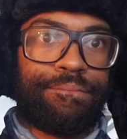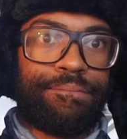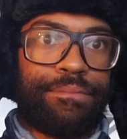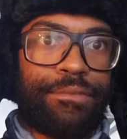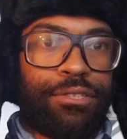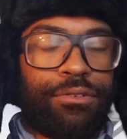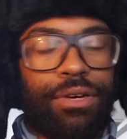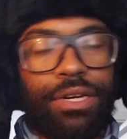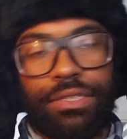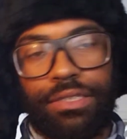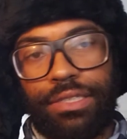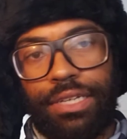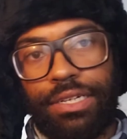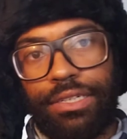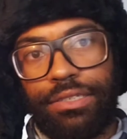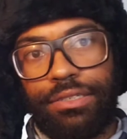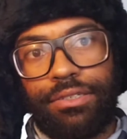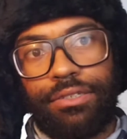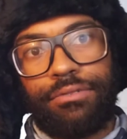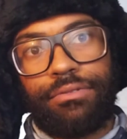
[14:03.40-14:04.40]
so Einstein
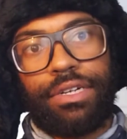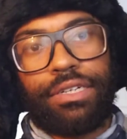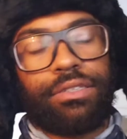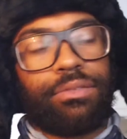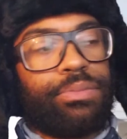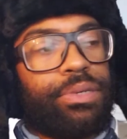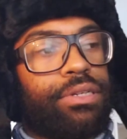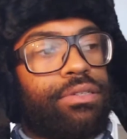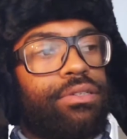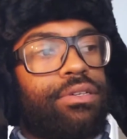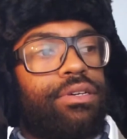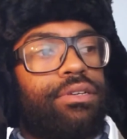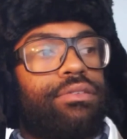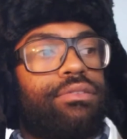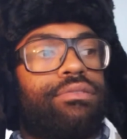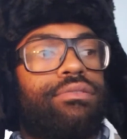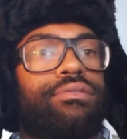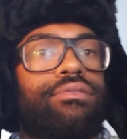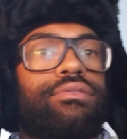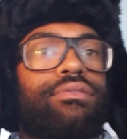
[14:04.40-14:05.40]
is correct about that.
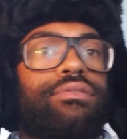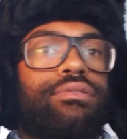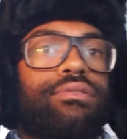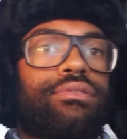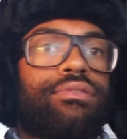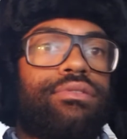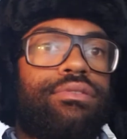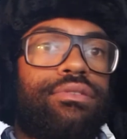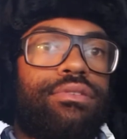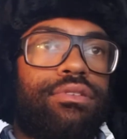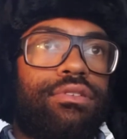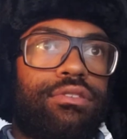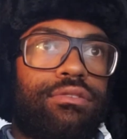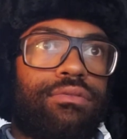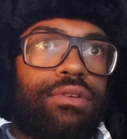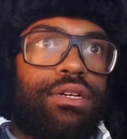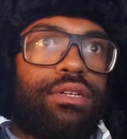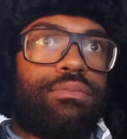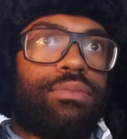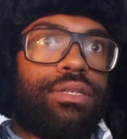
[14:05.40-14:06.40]
He's
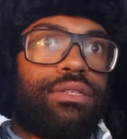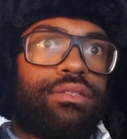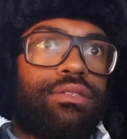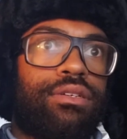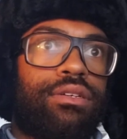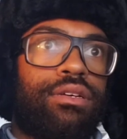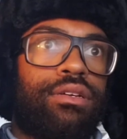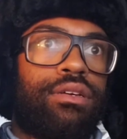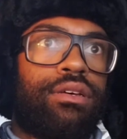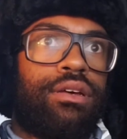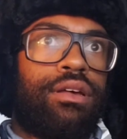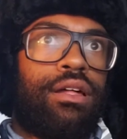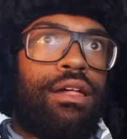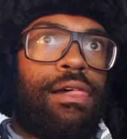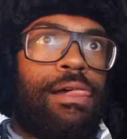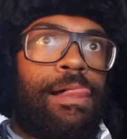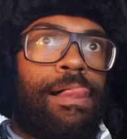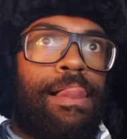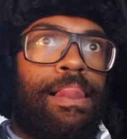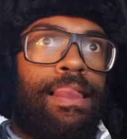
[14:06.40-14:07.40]
right about
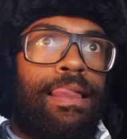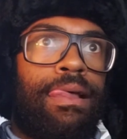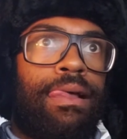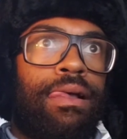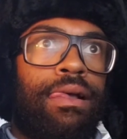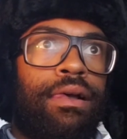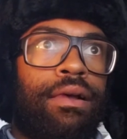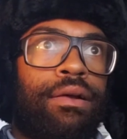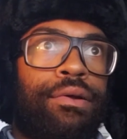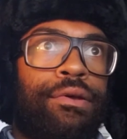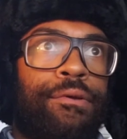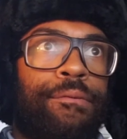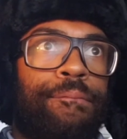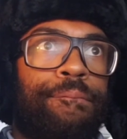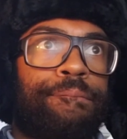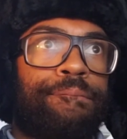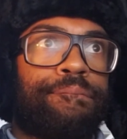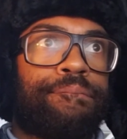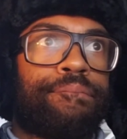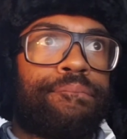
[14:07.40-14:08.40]
that. All right.
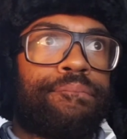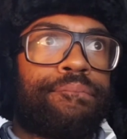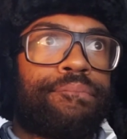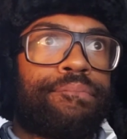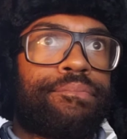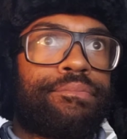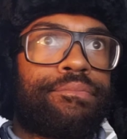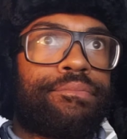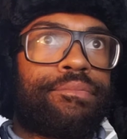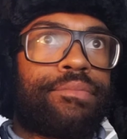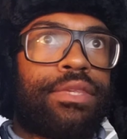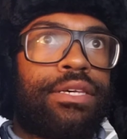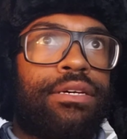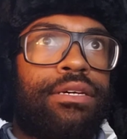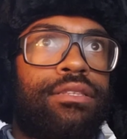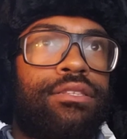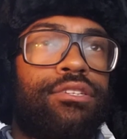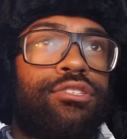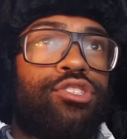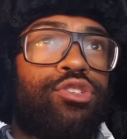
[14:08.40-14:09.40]

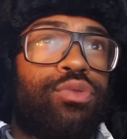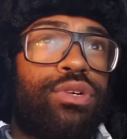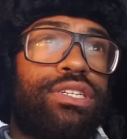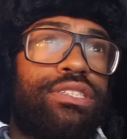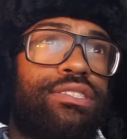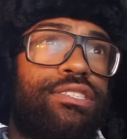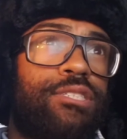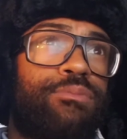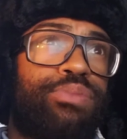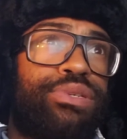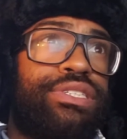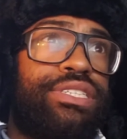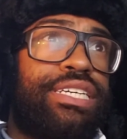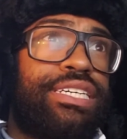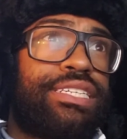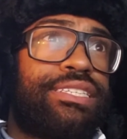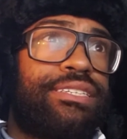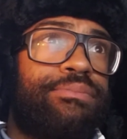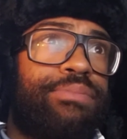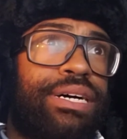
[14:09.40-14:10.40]
The twist is
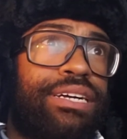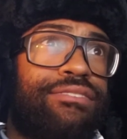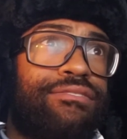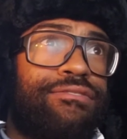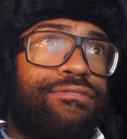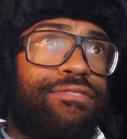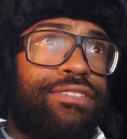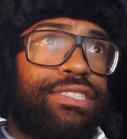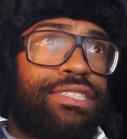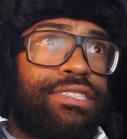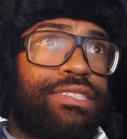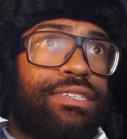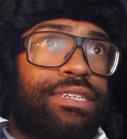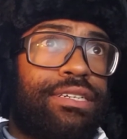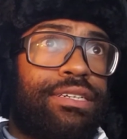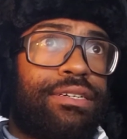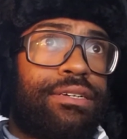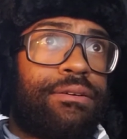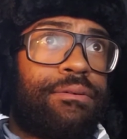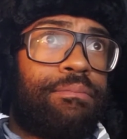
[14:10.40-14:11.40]
predicted by the
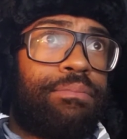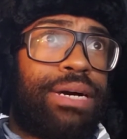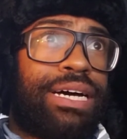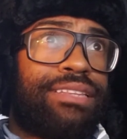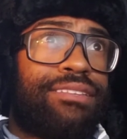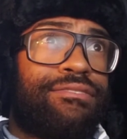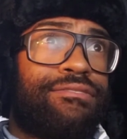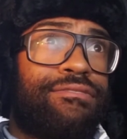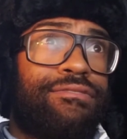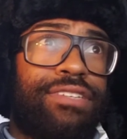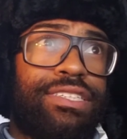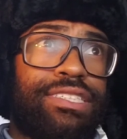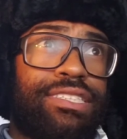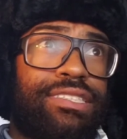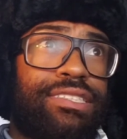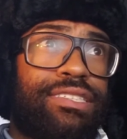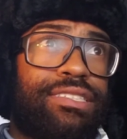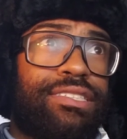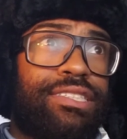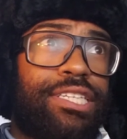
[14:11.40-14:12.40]

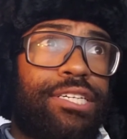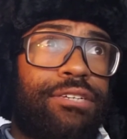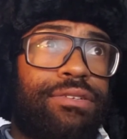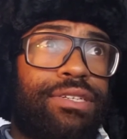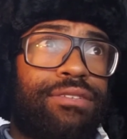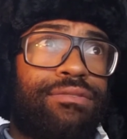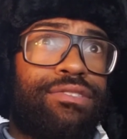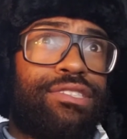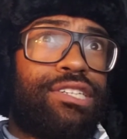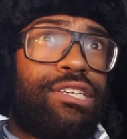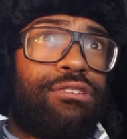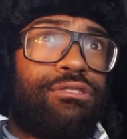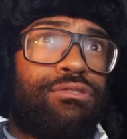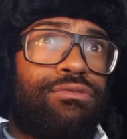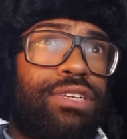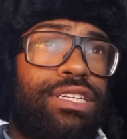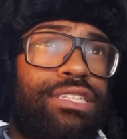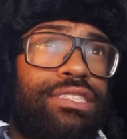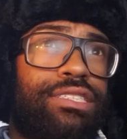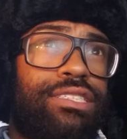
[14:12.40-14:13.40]
physicist's theory of general
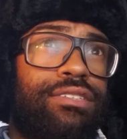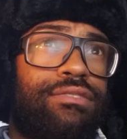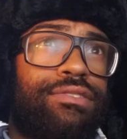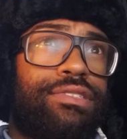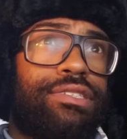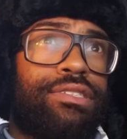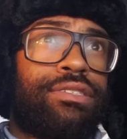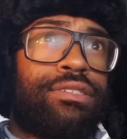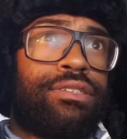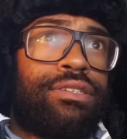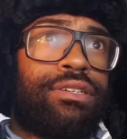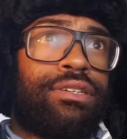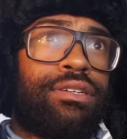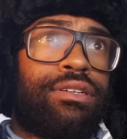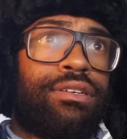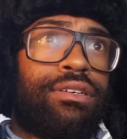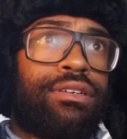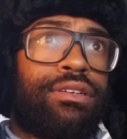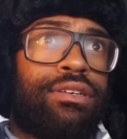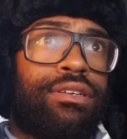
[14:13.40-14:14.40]
relativity.
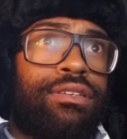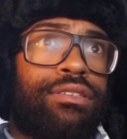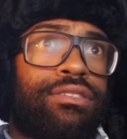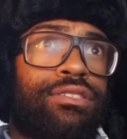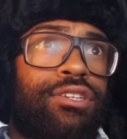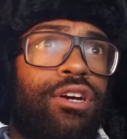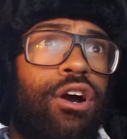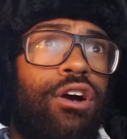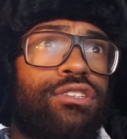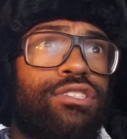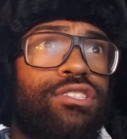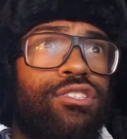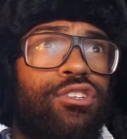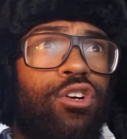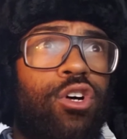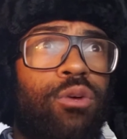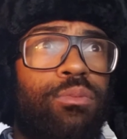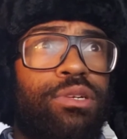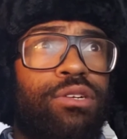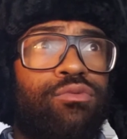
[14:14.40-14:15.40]
It's causing the
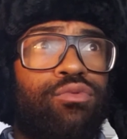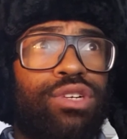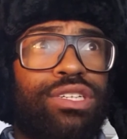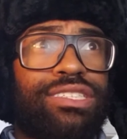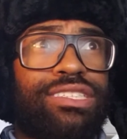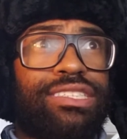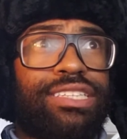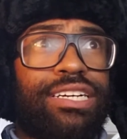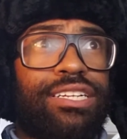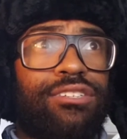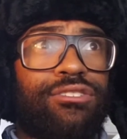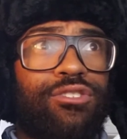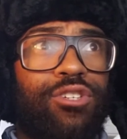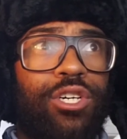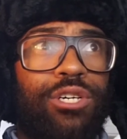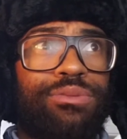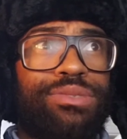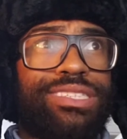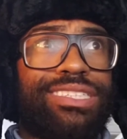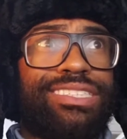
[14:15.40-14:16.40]
orbit of one stellar
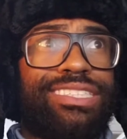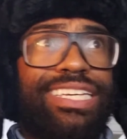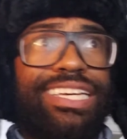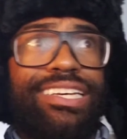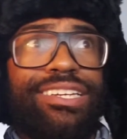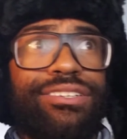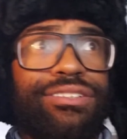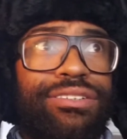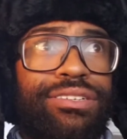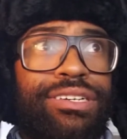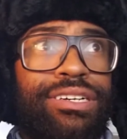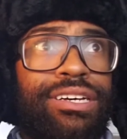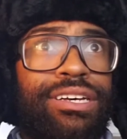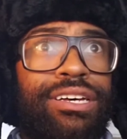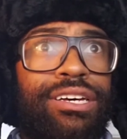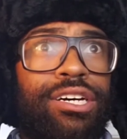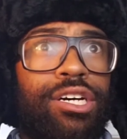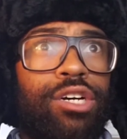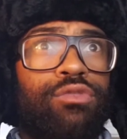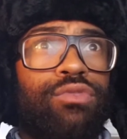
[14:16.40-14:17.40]
corpse to teeter
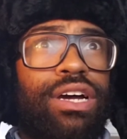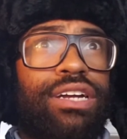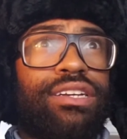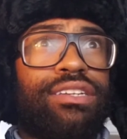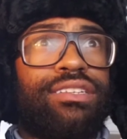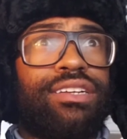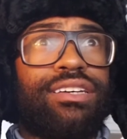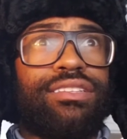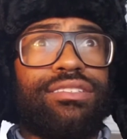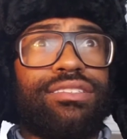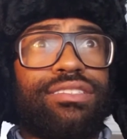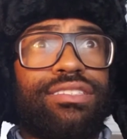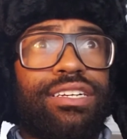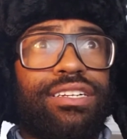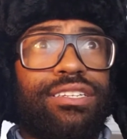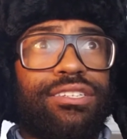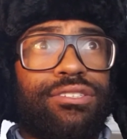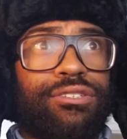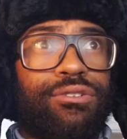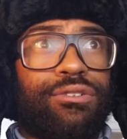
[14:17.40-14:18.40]
around another
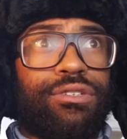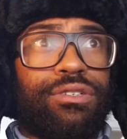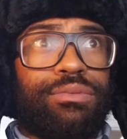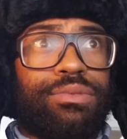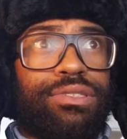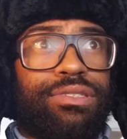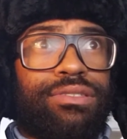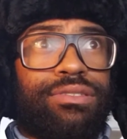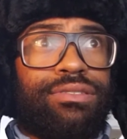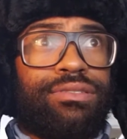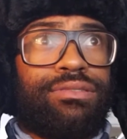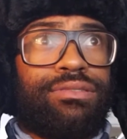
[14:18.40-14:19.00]
stellar corpse.